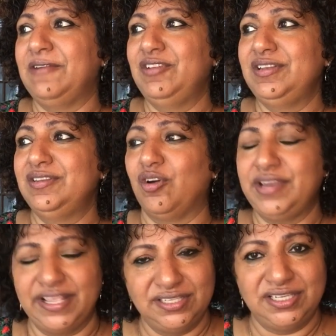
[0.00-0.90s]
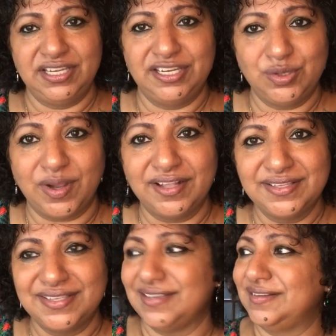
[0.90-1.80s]
I will not hesitate to
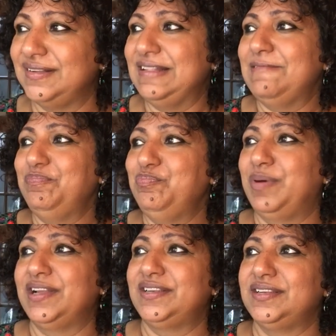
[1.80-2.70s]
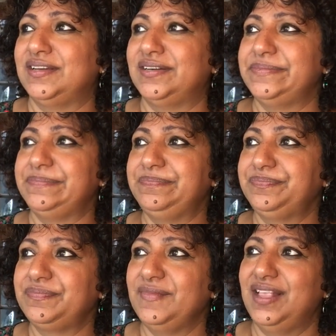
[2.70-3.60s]
answer. But, um,
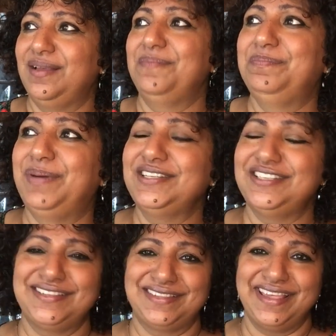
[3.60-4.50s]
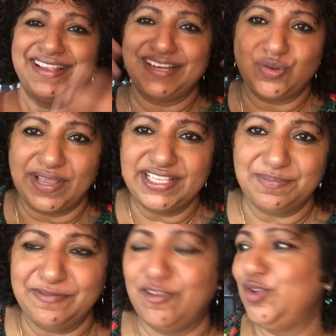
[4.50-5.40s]
but just think twice
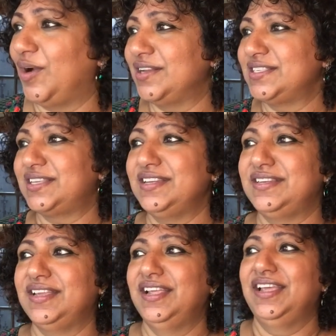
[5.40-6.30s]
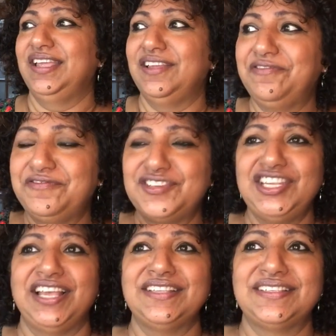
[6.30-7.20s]
before you ask it. If
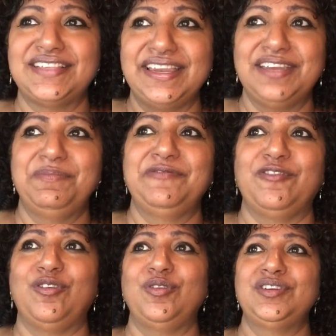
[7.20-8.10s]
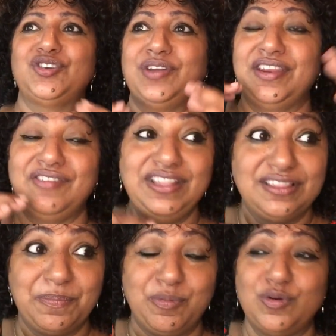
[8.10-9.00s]
she has said it before, should I
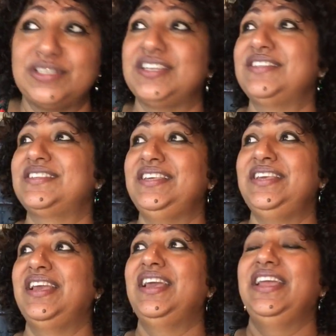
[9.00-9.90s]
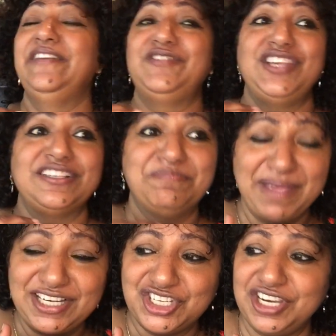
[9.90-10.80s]
read the post and see if she has
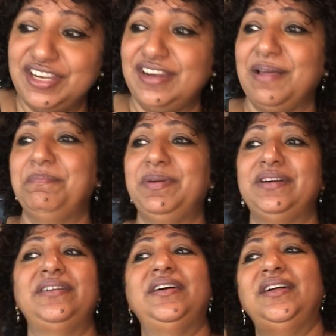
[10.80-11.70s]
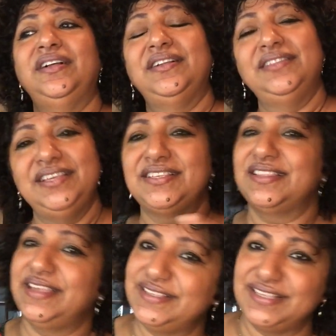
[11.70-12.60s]
mentioned a number? These are
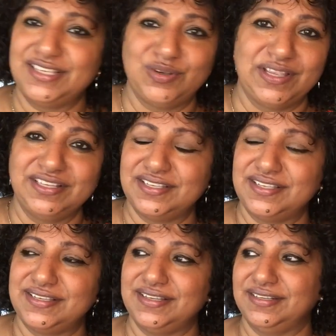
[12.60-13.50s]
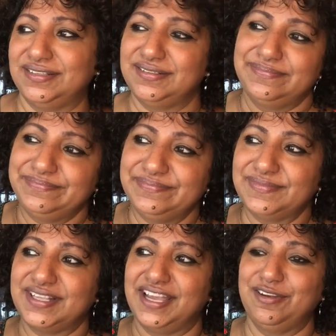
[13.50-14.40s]
things that you can just uh,
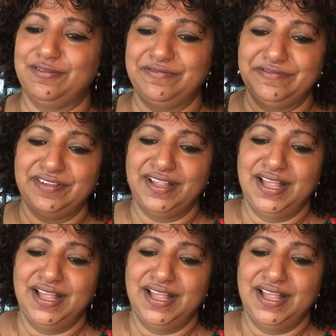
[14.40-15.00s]
kind of